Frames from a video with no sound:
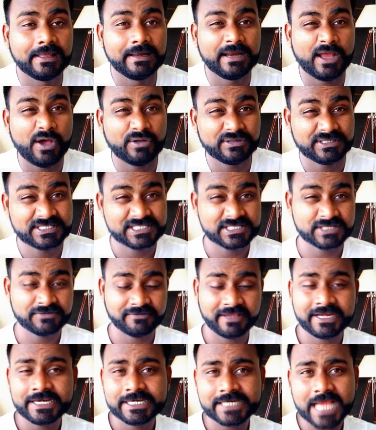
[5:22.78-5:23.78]
Now this is a
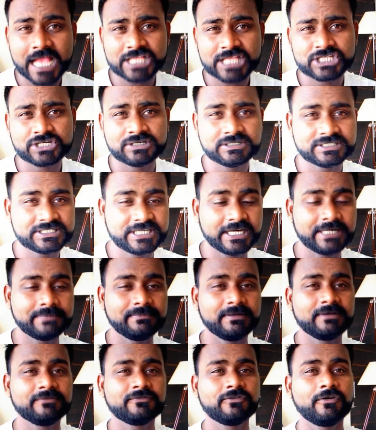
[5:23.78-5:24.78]
very natural
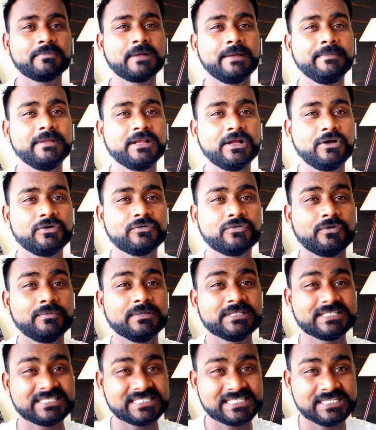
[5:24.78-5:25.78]
statement from coming out
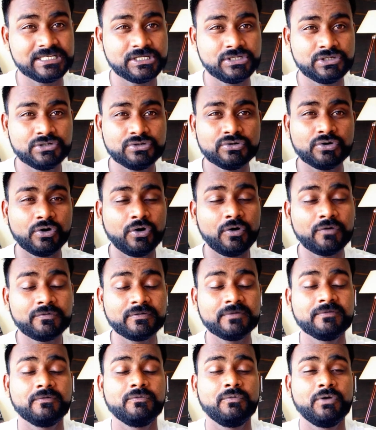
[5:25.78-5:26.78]
from a CEO
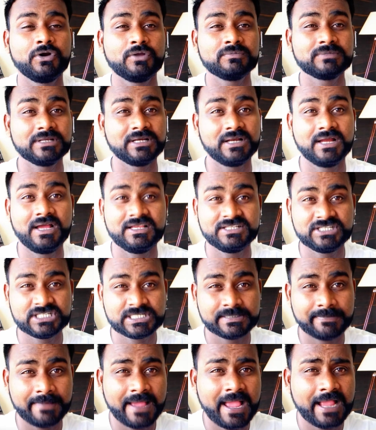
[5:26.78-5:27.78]
of one of the
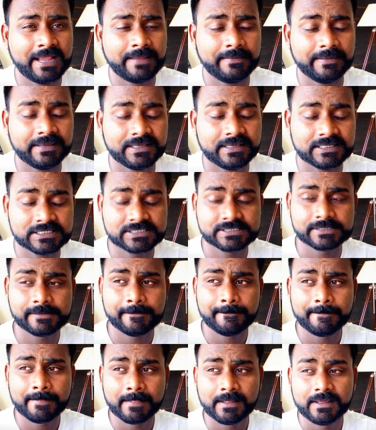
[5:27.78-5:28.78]
largest bank, because
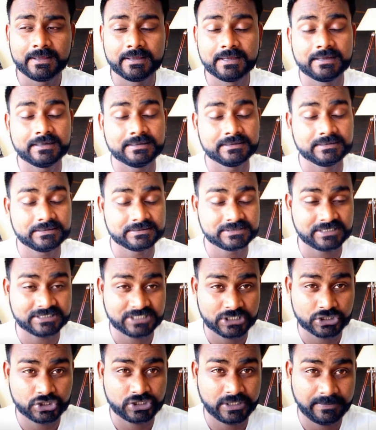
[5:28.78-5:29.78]

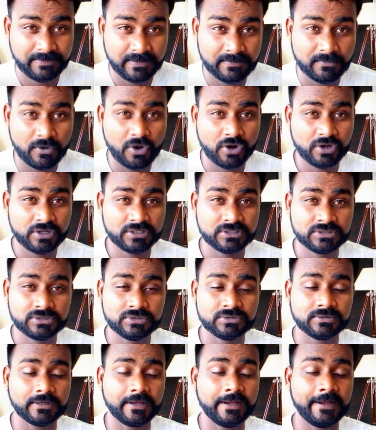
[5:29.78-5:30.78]
such a JP
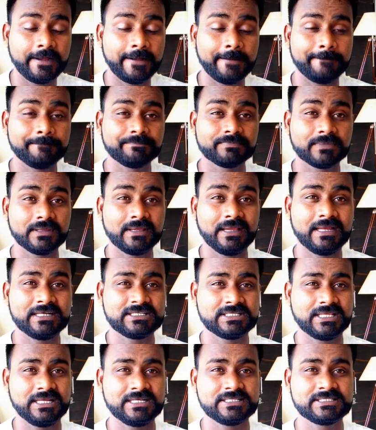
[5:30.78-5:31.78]
Morgan.
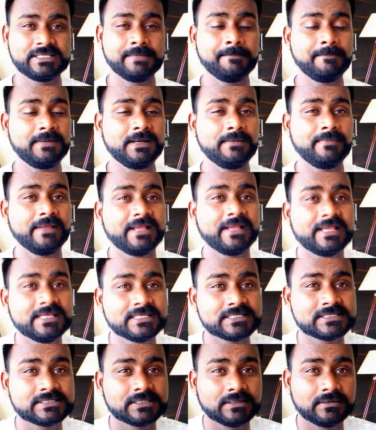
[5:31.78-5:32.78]
It's simple
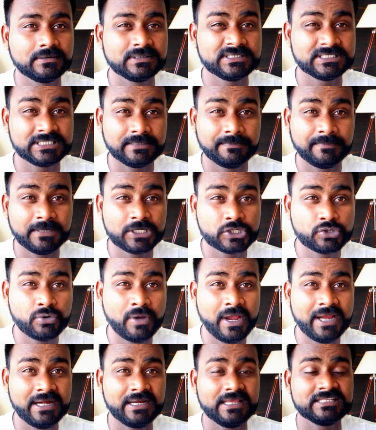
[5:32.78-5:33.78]
because
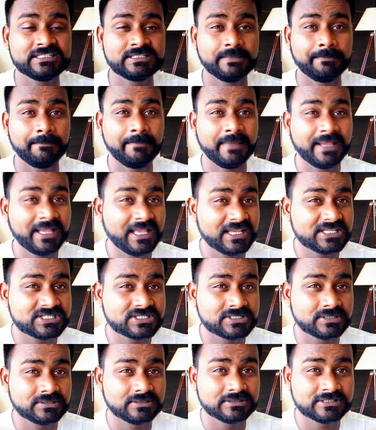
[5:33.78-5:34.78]
Bitcoin is the
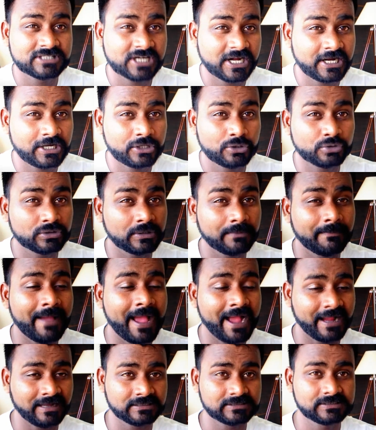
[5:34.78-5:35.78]
biggest threat to the
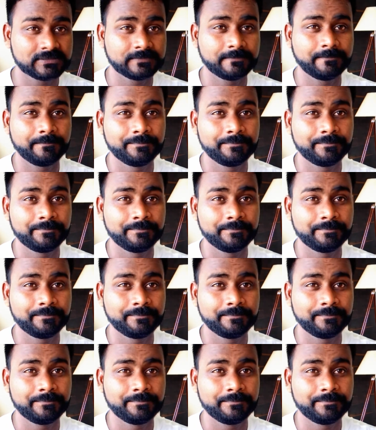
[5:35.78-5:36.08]
banks.